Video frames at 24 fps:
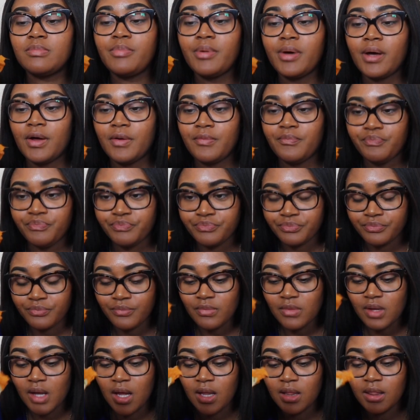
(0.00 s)
But
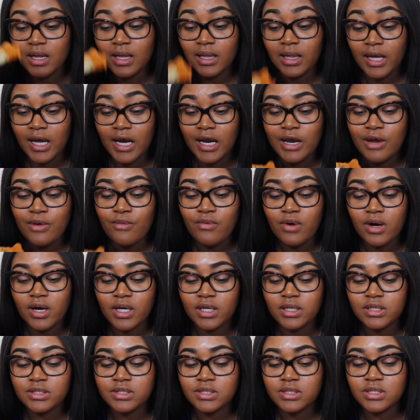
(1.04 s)
the lady
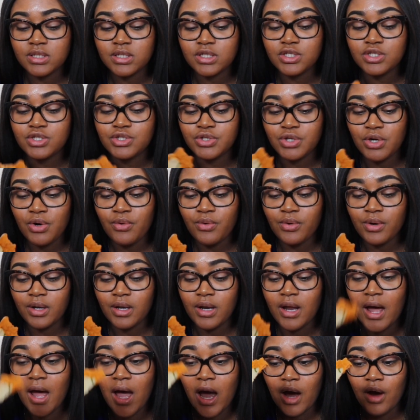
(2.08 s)
was showing
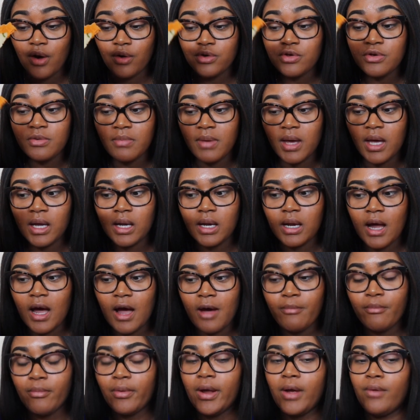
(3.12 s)
how you make
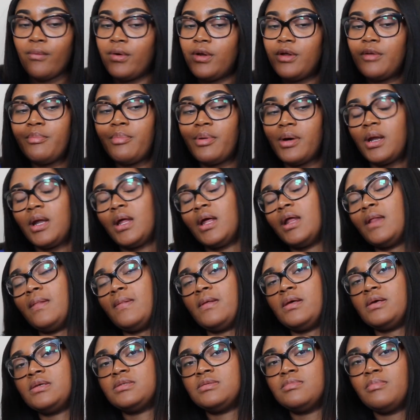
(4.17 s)
naan bread where you put it in
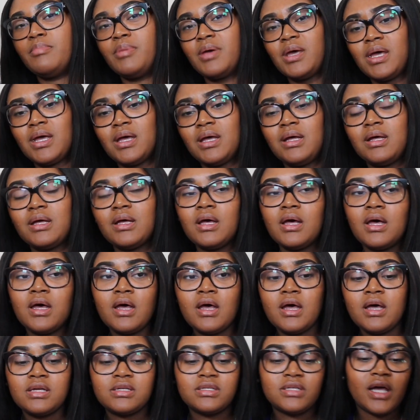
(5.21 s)
this big,
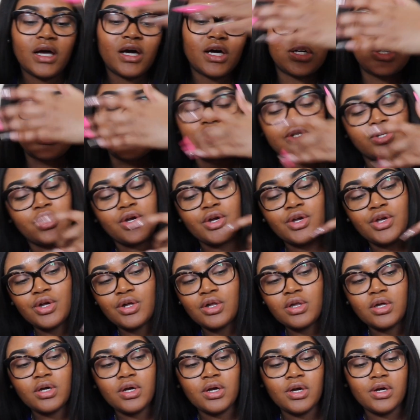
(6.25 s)
it's like a
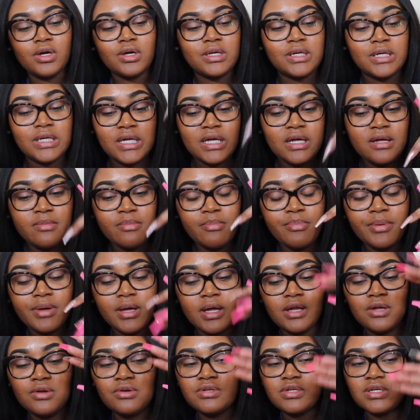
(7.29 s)
circular deep,
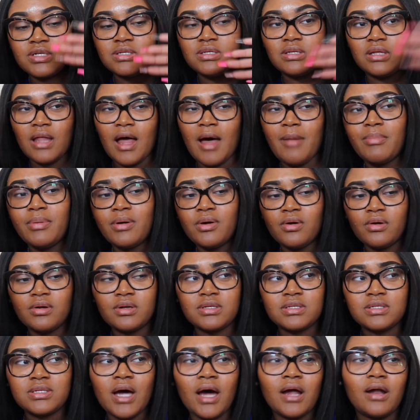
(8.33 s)
and you just slap it on the
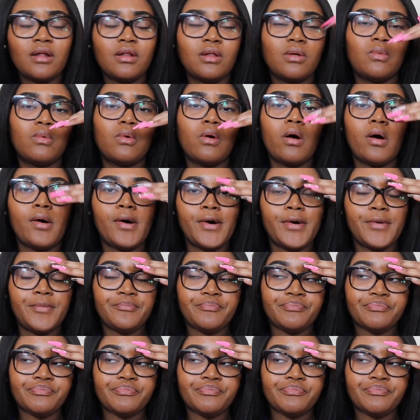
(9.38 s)
side of the wall.